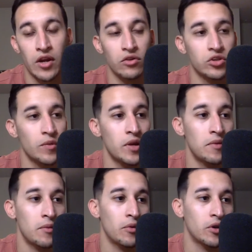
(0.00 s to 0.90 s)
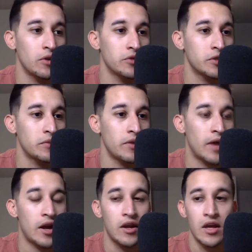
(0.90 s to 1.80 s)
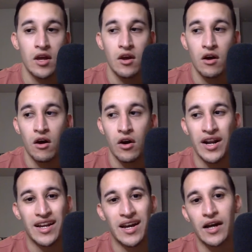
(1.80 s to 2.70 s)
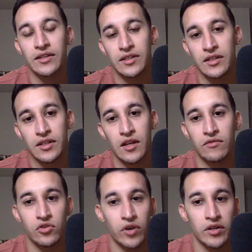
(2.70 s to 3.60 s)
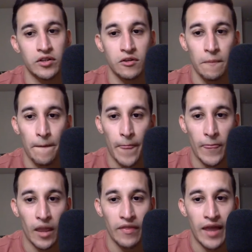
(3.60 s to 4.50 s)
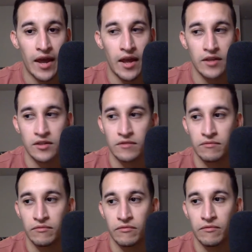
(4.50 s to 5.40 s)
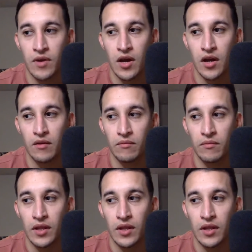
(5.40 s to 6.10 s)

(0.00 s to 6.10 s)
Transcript: I know so many people close to me that are in a constant state of stress that has uh,